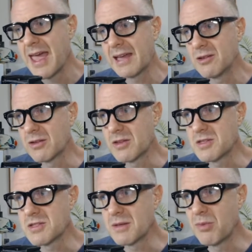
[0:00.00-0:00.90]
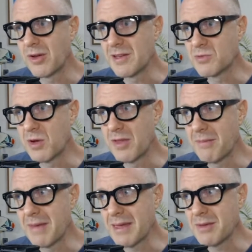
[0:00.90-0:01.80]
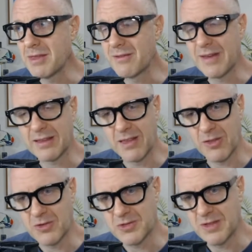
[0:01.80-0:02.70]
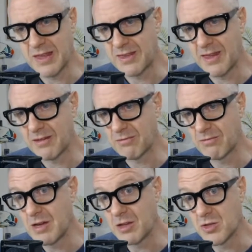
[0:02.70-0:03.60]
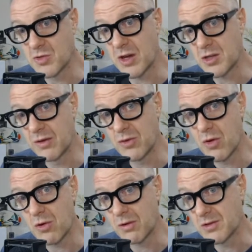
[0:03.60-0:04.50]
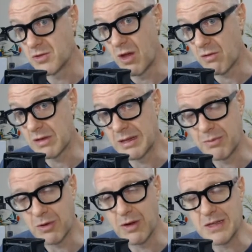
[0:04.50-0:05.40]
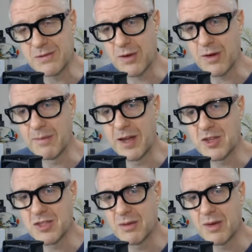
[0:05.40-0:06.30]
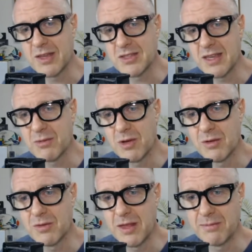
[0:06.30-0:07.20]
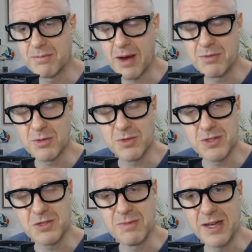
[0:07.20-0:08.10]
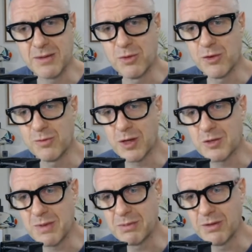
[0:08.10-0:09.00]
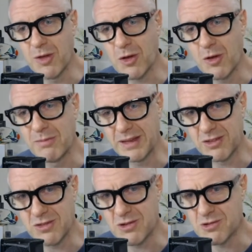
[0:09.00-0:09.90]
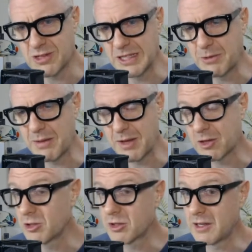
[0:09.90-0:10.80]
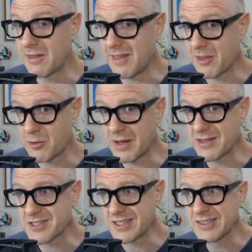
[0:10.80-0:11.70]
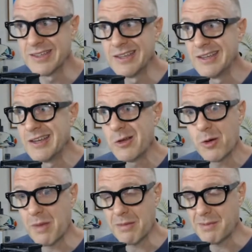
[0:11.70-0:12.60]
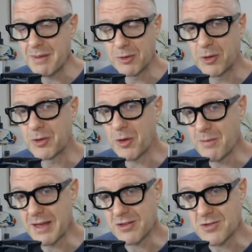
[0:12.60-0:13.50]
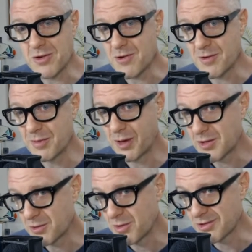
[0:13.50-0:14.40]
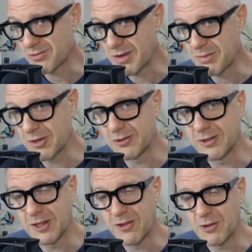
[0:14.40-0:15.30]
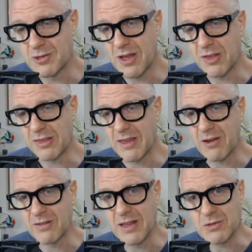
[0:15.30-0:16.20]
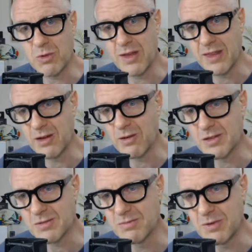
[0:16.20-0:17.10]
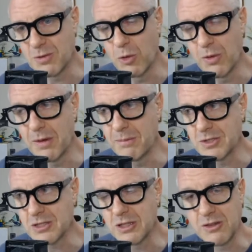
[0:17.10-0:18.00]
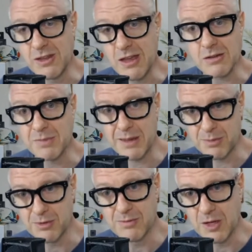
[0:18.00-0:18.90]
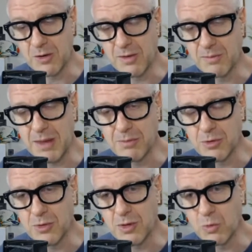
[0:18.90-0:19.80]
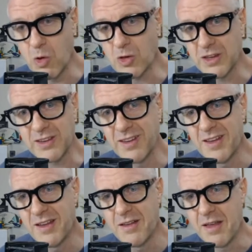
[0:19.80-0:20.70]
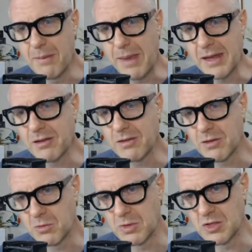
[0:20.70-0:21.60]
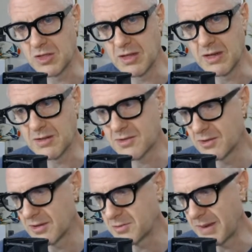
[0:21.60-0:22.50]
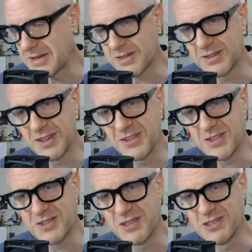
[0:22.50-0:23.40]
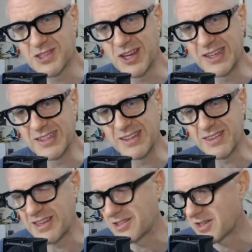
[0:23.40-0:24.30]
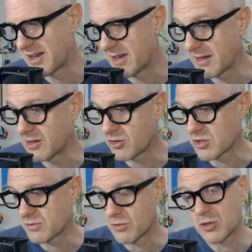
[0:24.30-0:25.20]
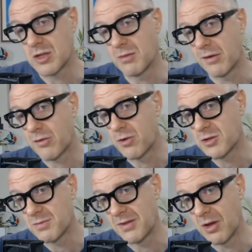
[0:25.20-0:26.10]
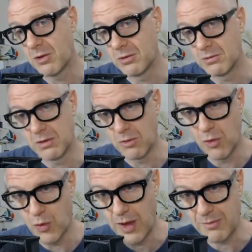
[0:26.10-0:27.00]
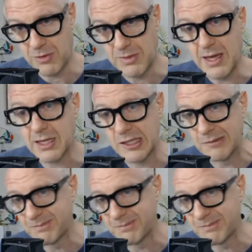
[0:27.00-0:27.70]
And look, this is the point as well, that maybe the fact that that reconstruction of Tohoku has not really progressed very much, some might say, well, then perhaps it was the smarter move because people have not gone back to Tohoku anyway. But you could look at it the other way and say, well, maybe people didn't go back to Tohoku because it wasn't rebuilt. There was nothing there, and that's why that area is all the, and particularly the young people, and people who are working, abandoned the region, and it still has basically just consigned the entire. And not just Fukushima, of course, but the whole, all the way up to Miyagi.